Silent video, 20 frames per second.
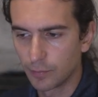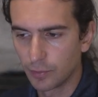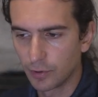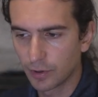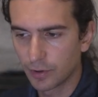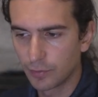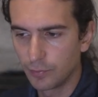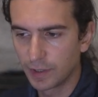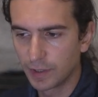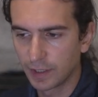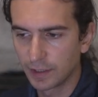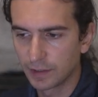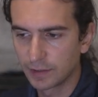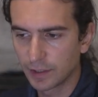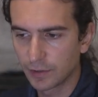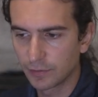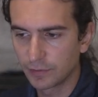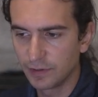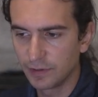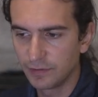book. We can
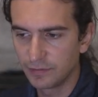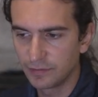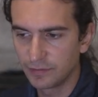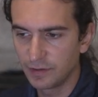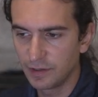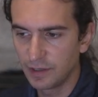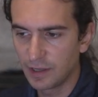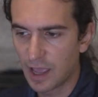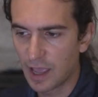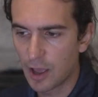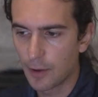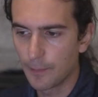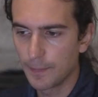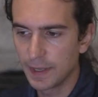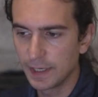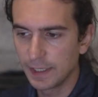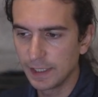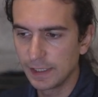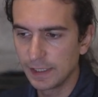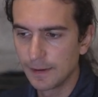clearly see how
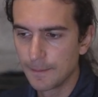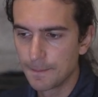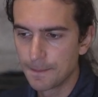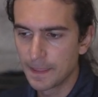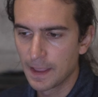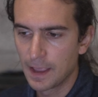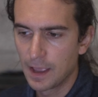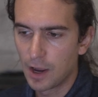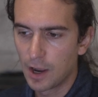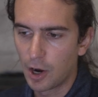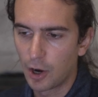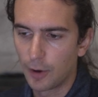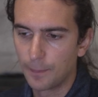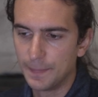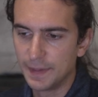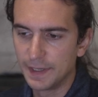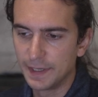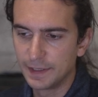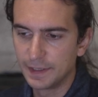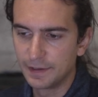many are
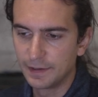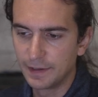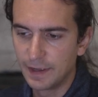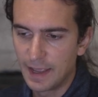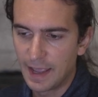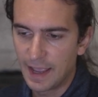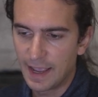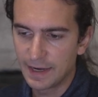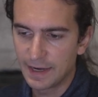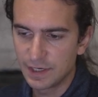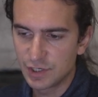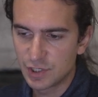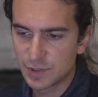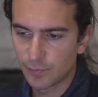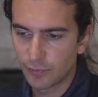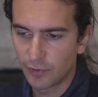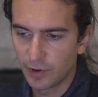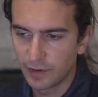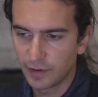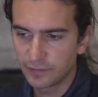bid at each
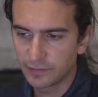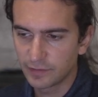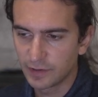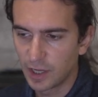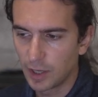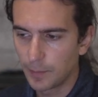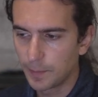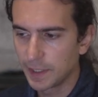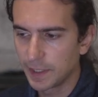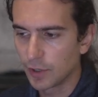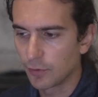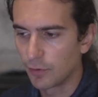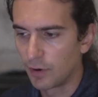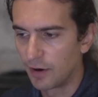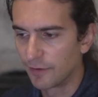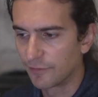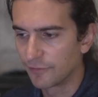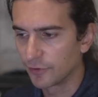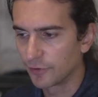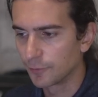price and how many are
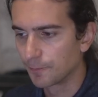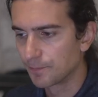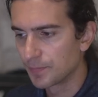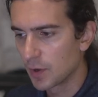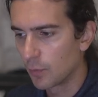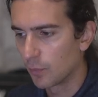offered.